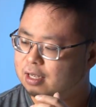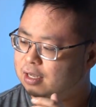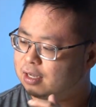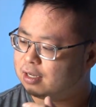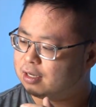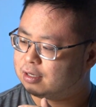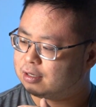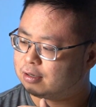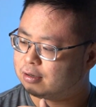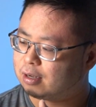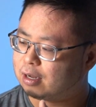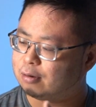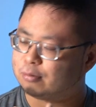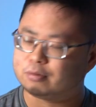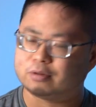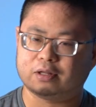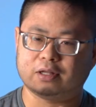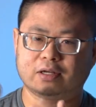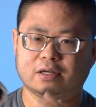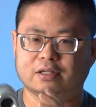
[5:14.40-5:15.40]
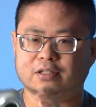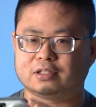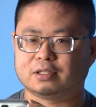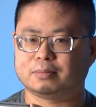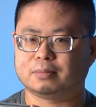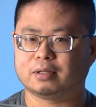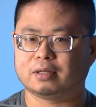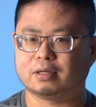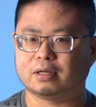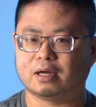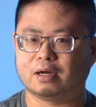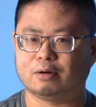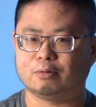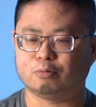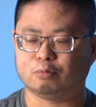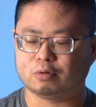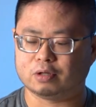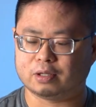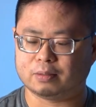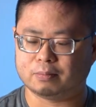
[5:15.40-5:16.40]
you know, I don't think it's something I
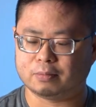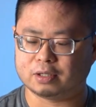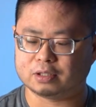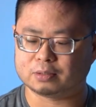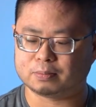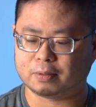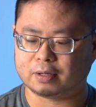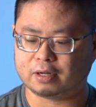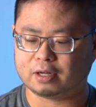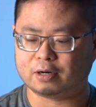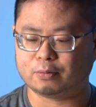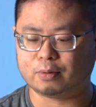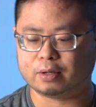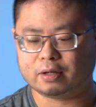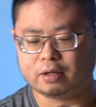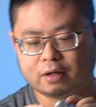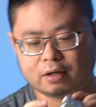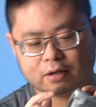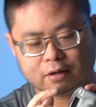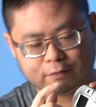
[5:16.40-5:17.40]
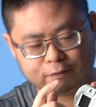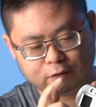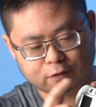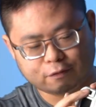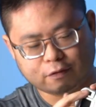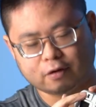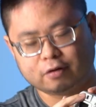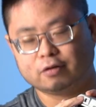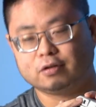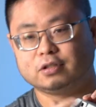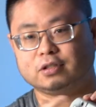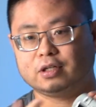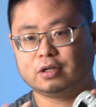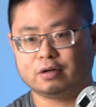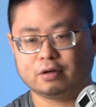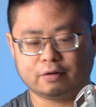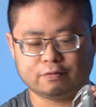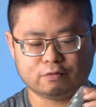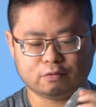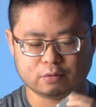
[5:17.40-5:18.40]
really miss. But anyway, the viewfinder is
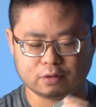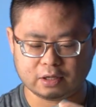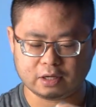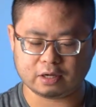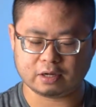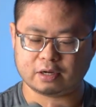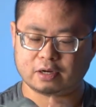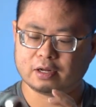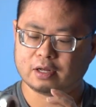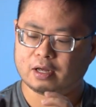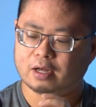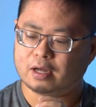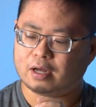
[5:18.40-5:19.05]
there if you need it.